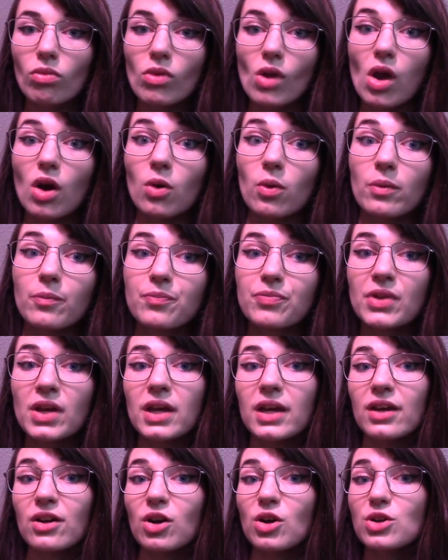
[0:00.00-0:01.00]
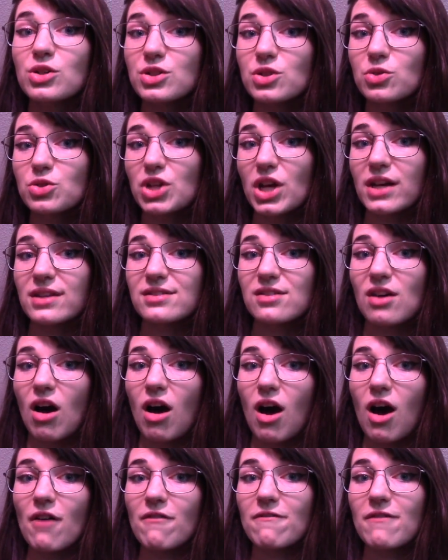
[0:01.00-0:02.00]
Oh, it also checks
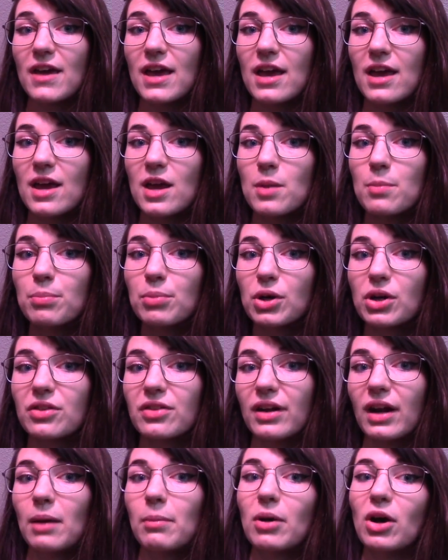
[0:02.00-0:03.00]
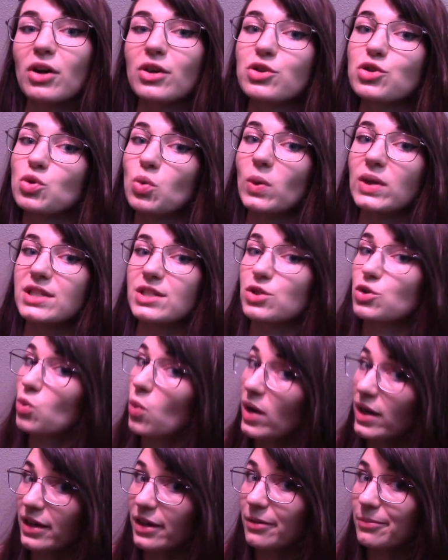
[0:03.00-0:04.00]
off a book that I bought in
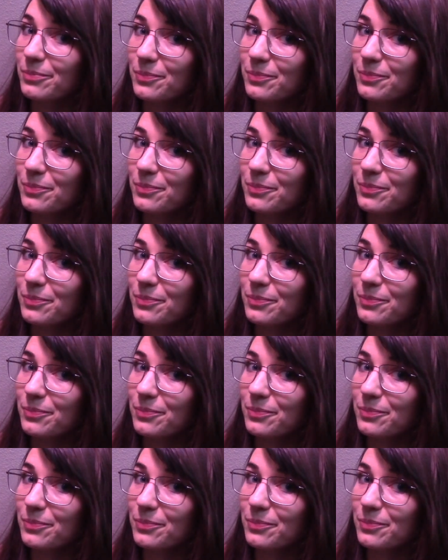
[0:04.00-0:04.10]
2020.